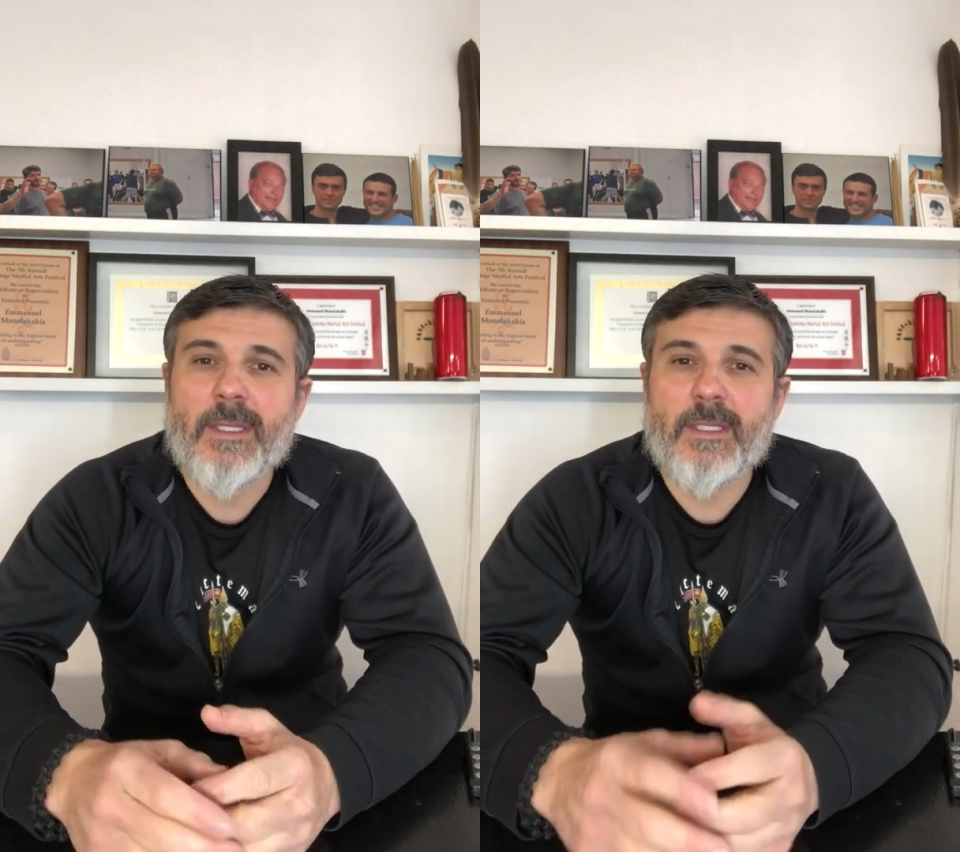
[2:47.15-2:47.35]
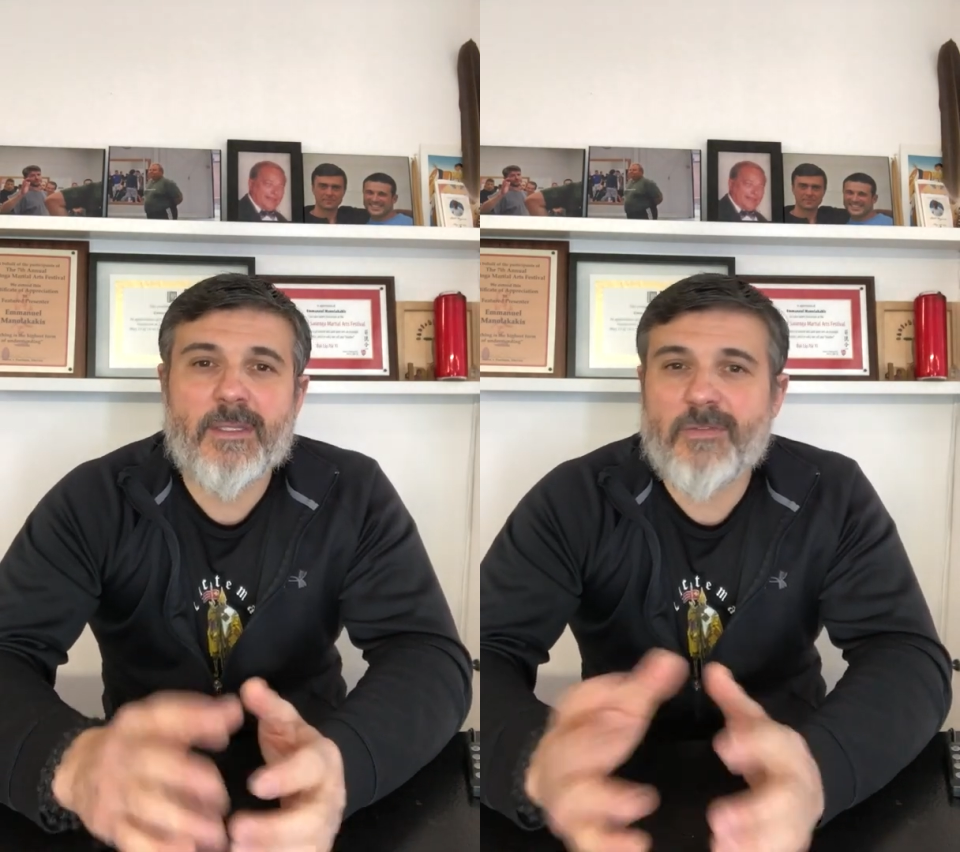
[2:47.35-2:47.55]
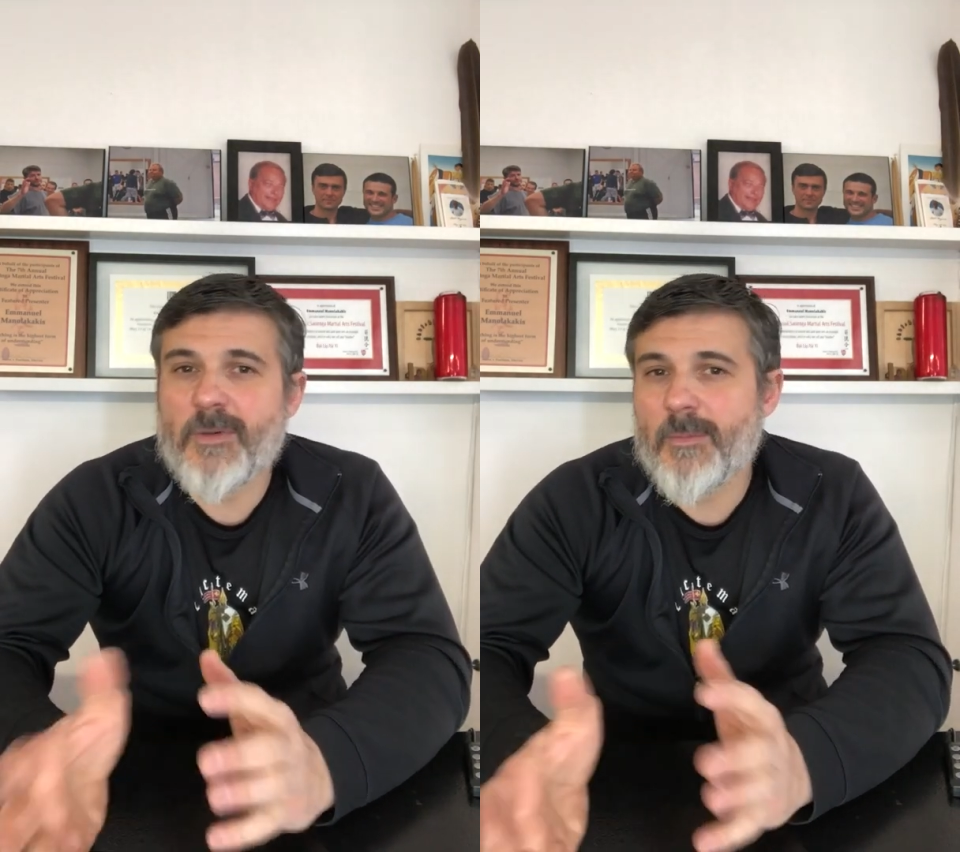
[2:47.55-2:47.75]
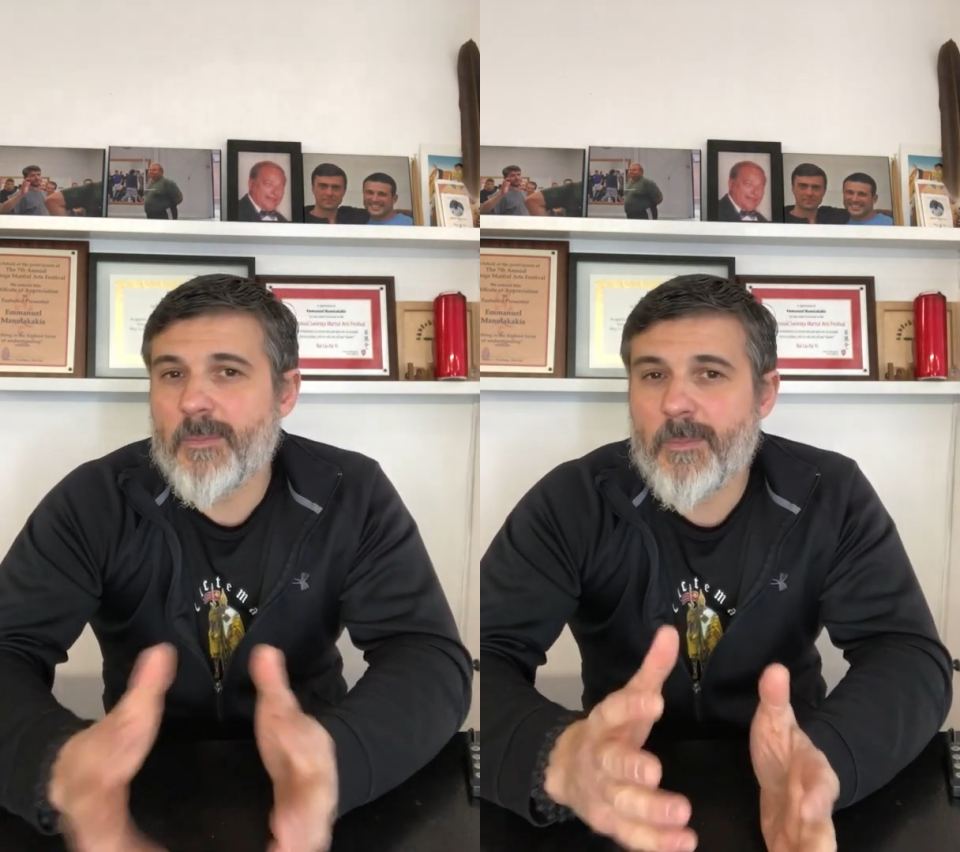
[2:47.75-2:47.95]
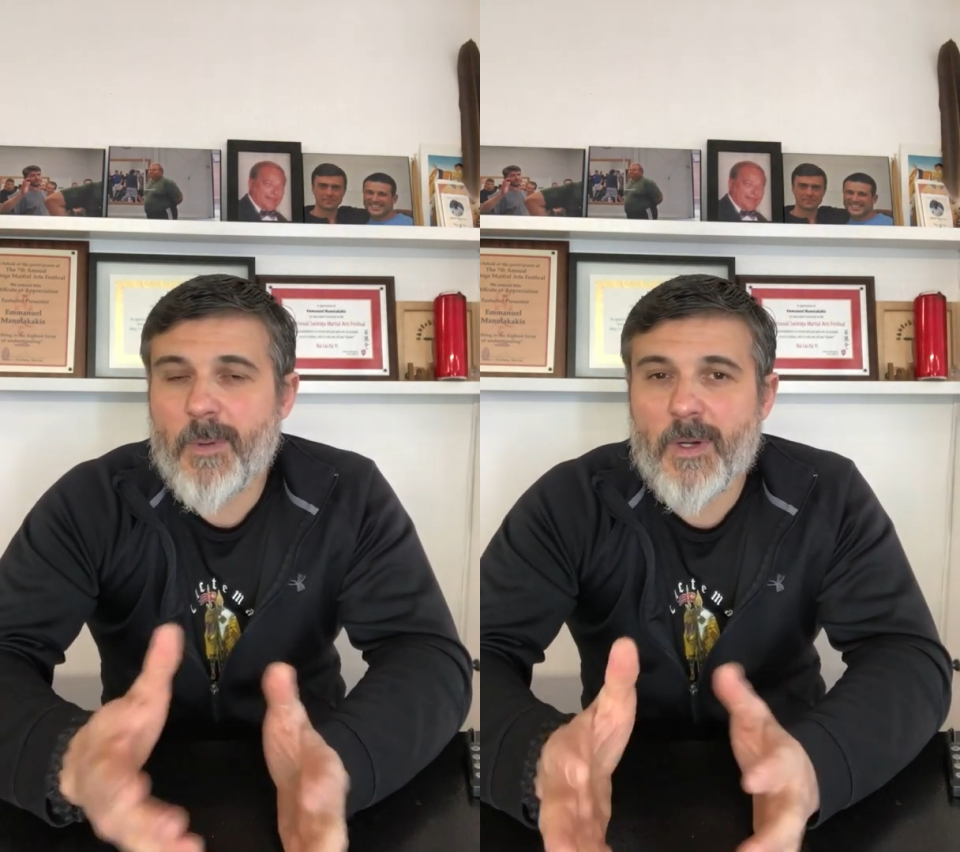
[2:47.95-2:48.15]
the different
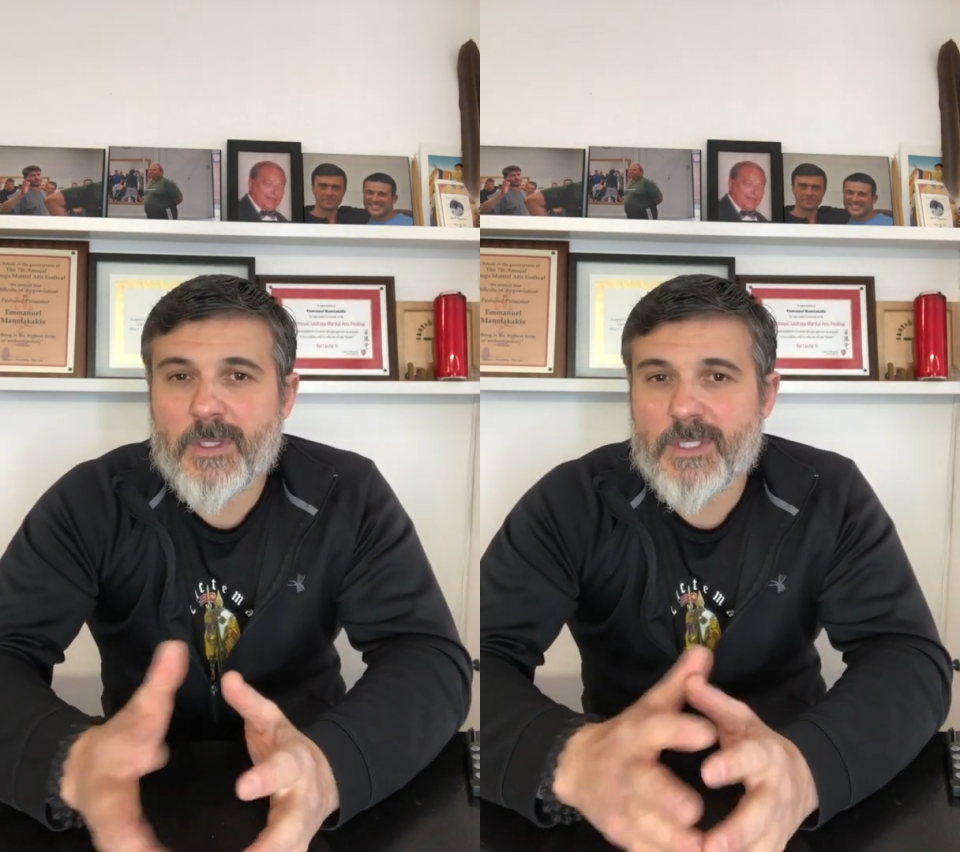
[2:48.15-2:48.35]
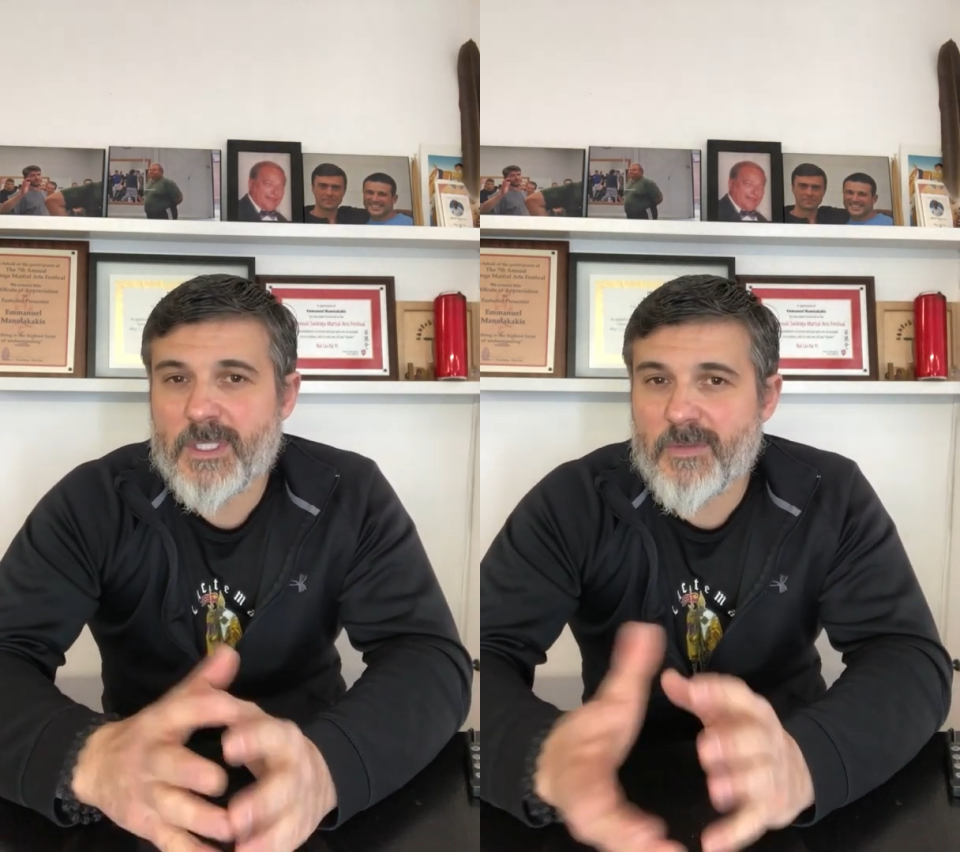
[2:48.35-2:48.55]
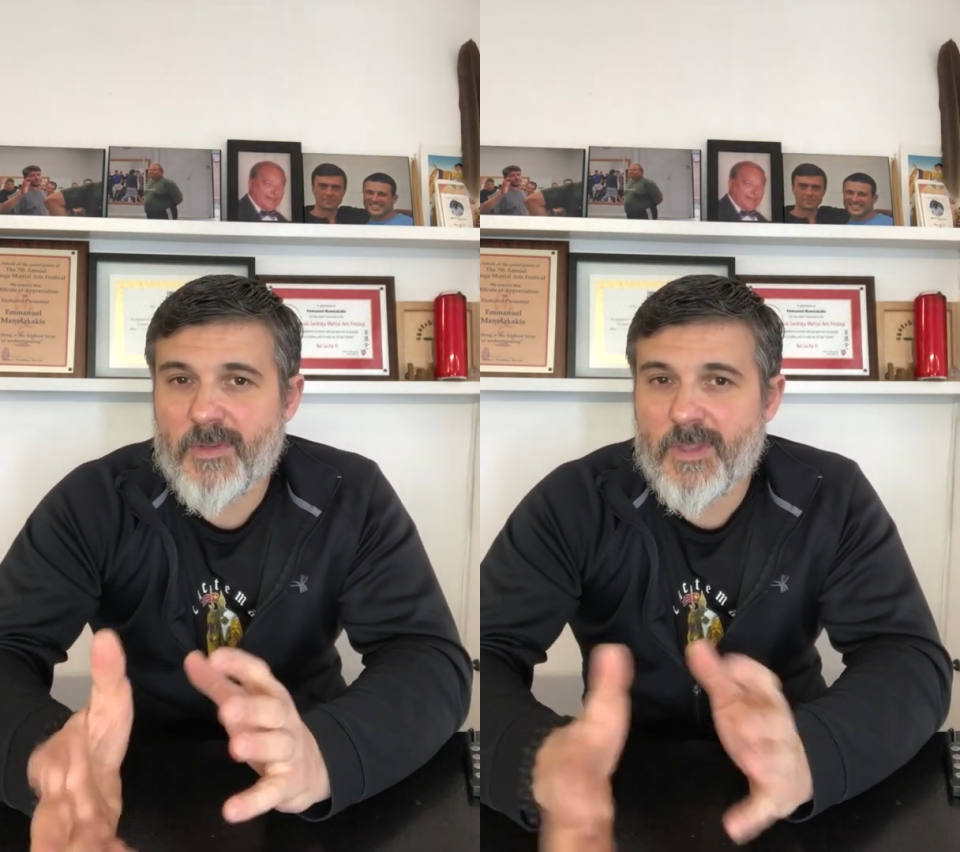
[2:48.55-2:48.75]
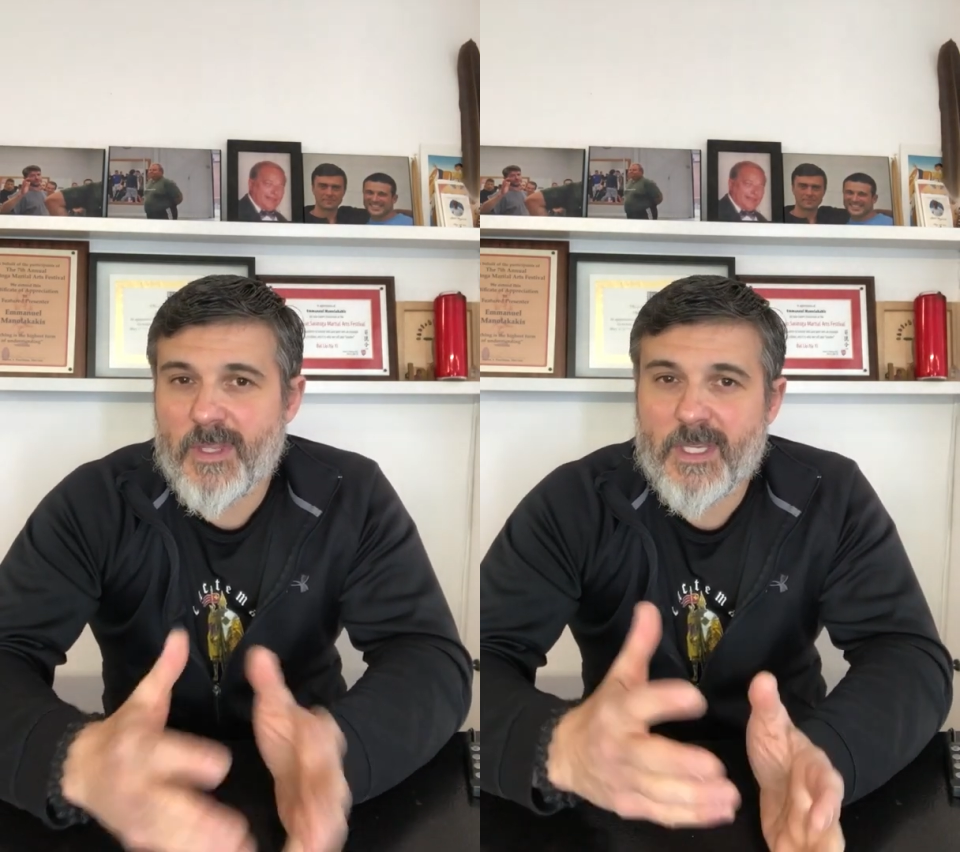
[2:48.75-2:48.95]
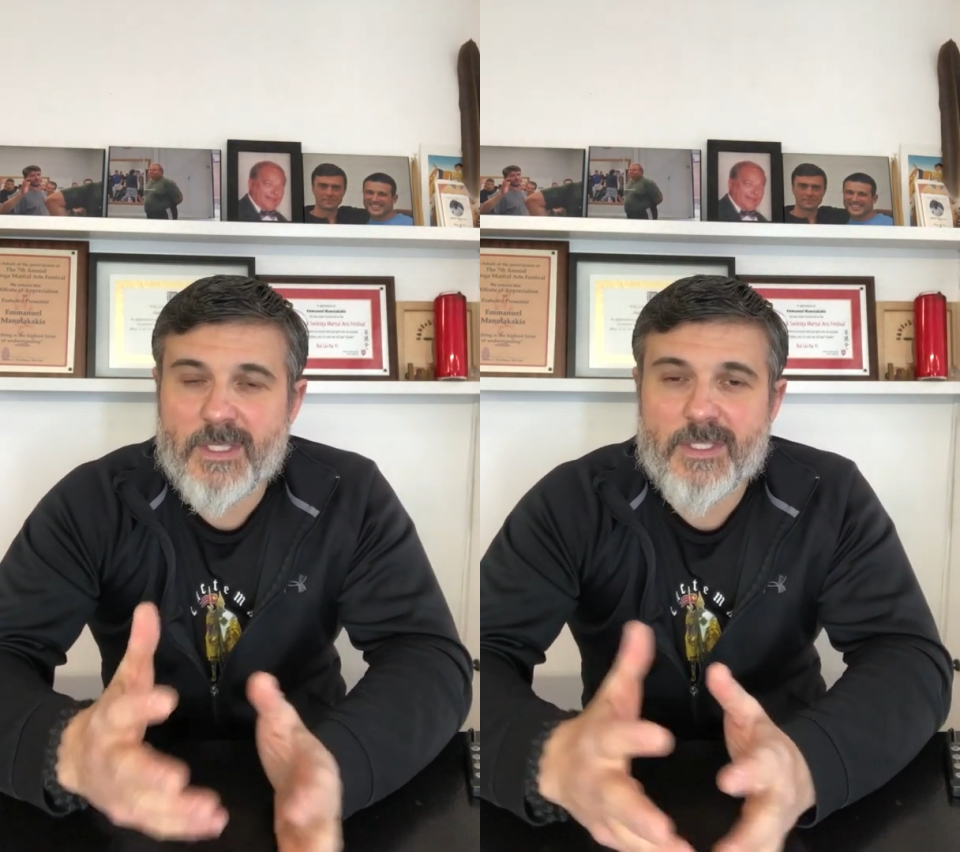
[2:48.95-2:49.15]
parts and different
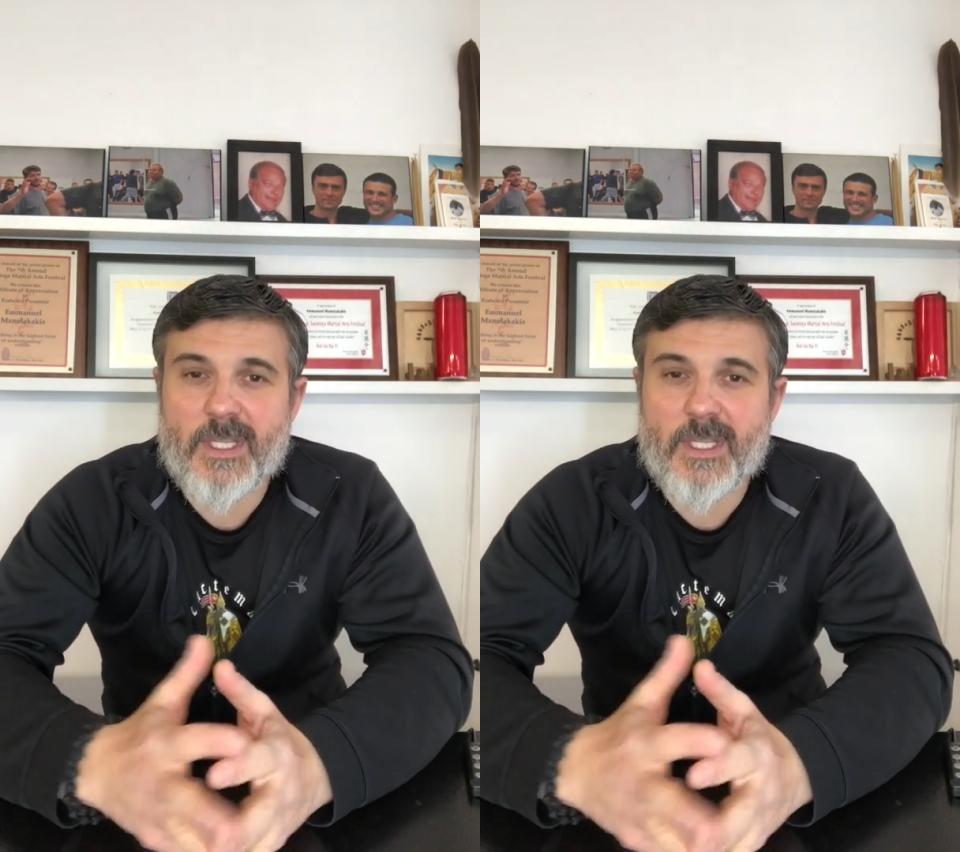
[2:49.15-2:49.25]
things,